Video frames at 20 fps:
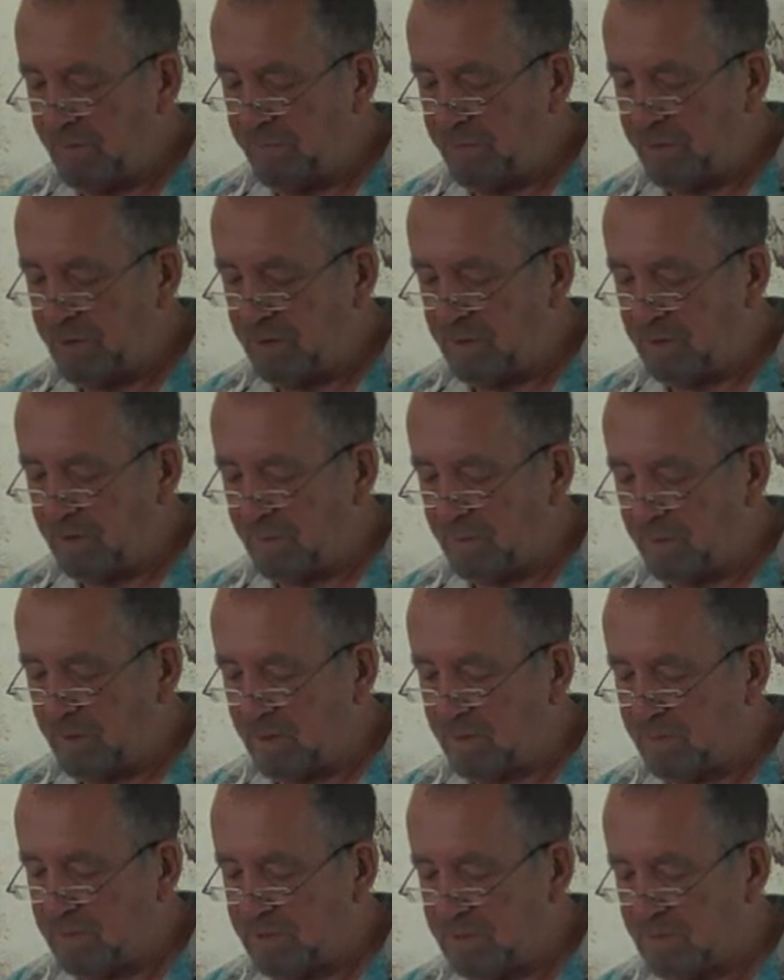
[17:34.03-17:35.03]
F
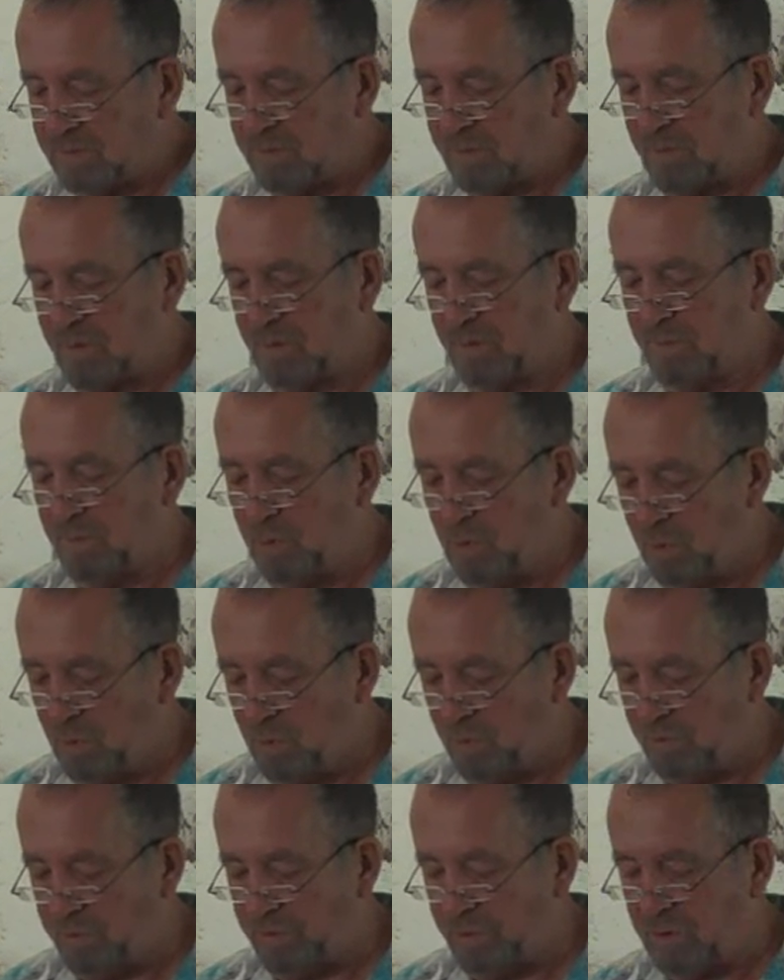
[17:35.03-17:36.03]
caused R,
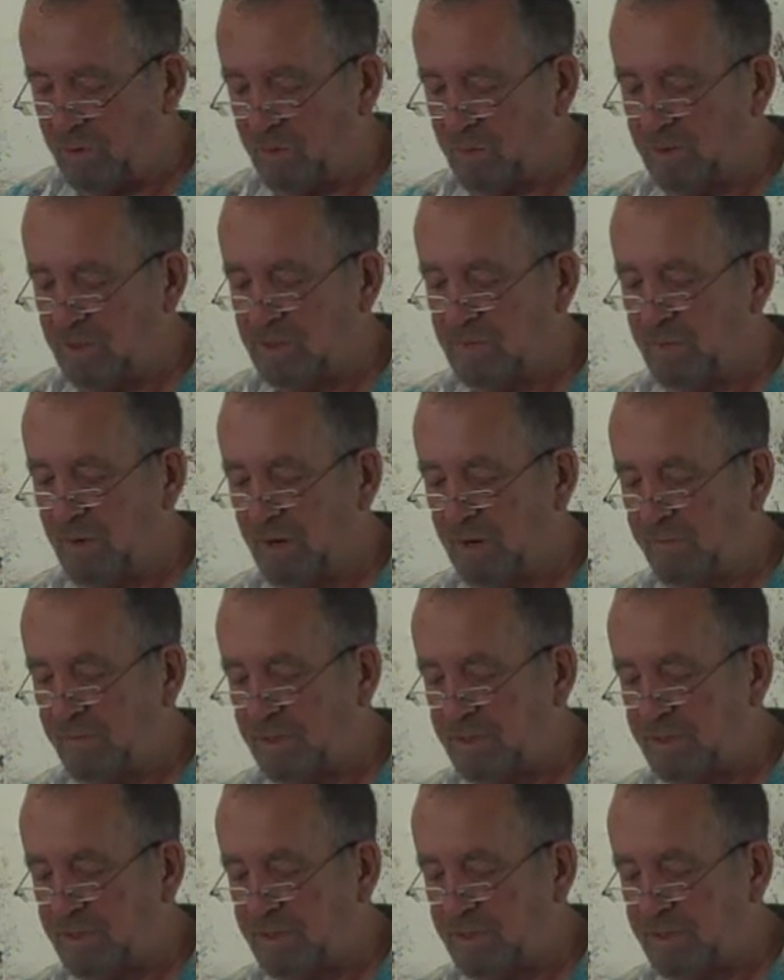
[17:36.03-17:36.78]
P caused T,